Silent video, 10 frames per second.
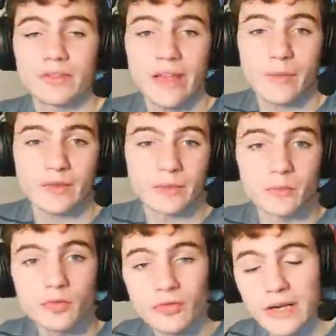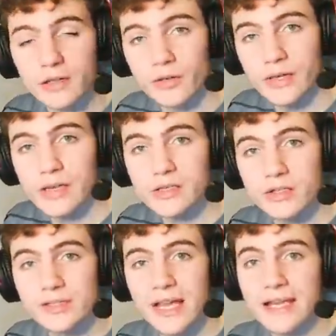there with some great
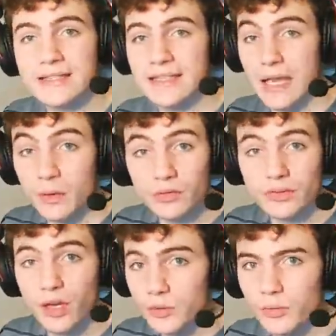locations. Hazy Hillside